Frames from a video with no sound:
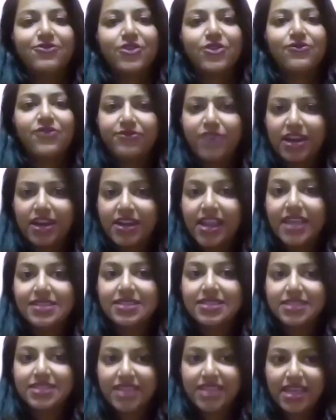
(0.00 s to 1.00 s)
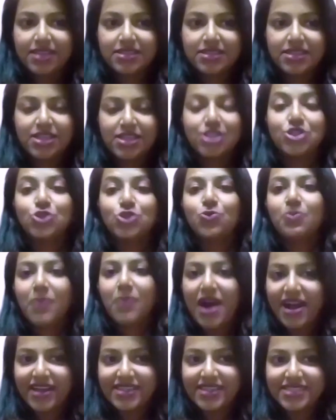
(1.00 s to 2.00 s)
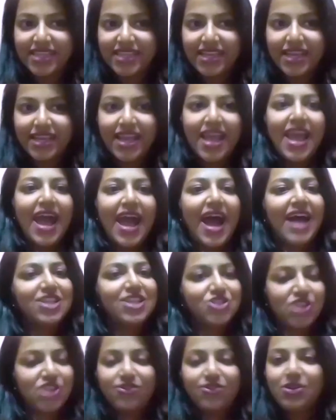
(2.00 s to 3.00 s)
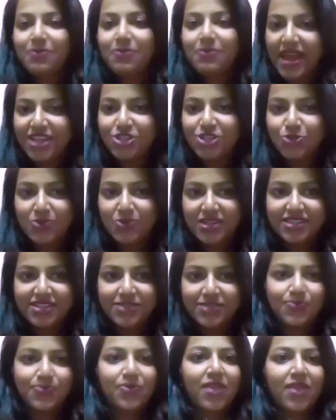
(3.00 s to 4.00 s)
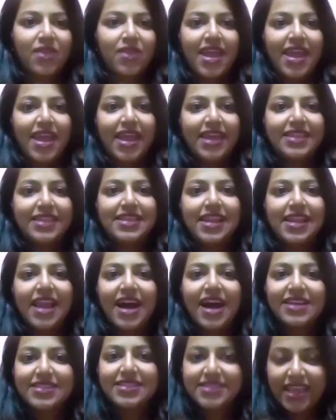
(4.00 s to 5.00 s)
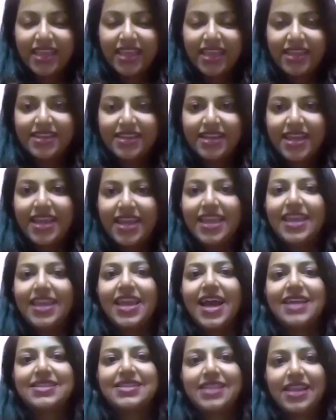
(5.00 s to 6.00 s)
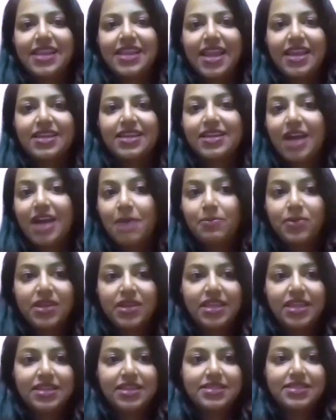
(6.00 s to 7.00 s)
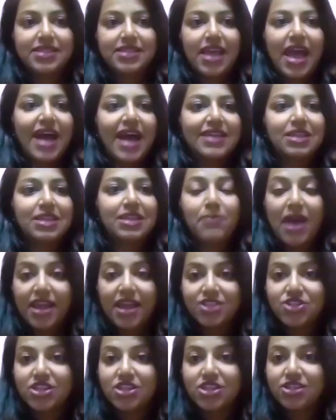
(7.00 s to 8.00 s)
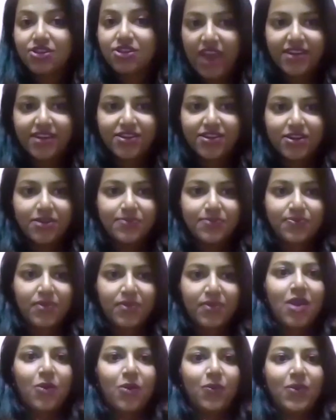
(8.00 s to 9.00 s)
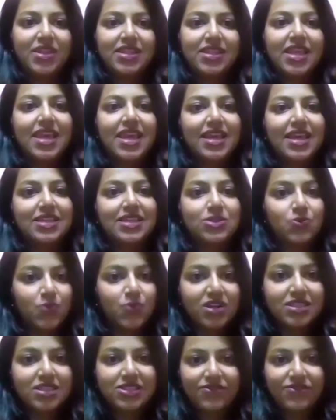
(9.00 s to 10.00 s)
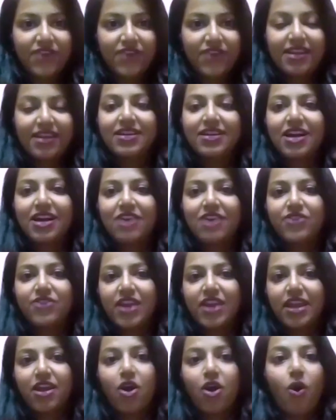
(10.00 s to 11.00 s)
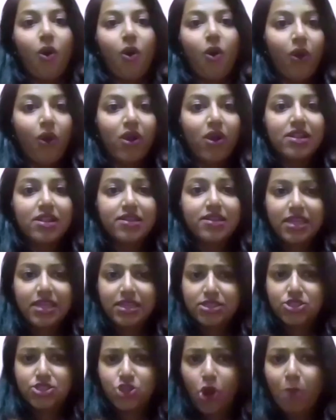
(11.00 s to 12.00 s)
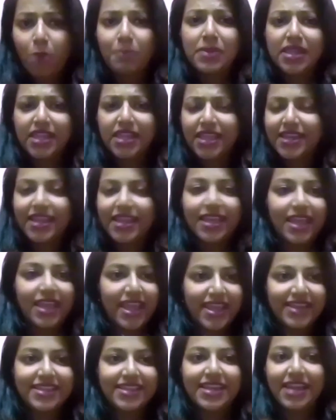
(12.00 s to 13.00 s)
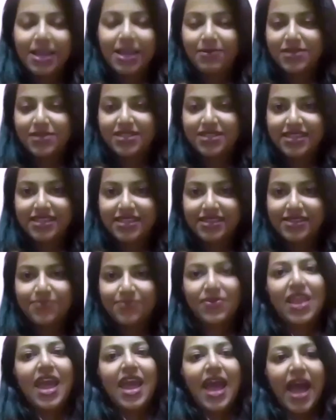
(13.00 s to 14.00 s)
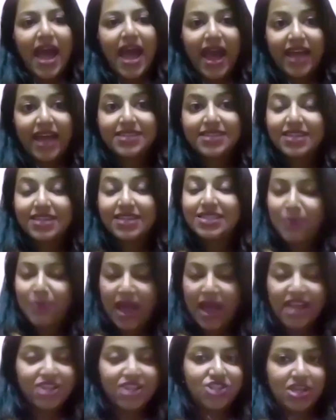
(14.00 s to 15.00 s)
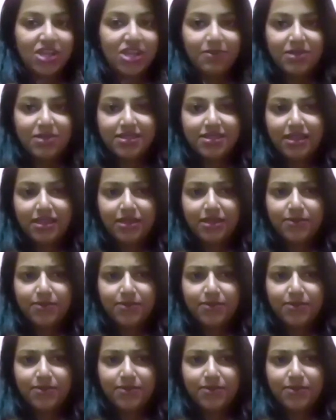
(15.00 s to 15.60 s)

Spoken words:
from frontline sales to marketing and general management. In the last decade, he has led companies as their managing director, with his work sphere covering all the top leading Indian MNCs and a Spanish MNC.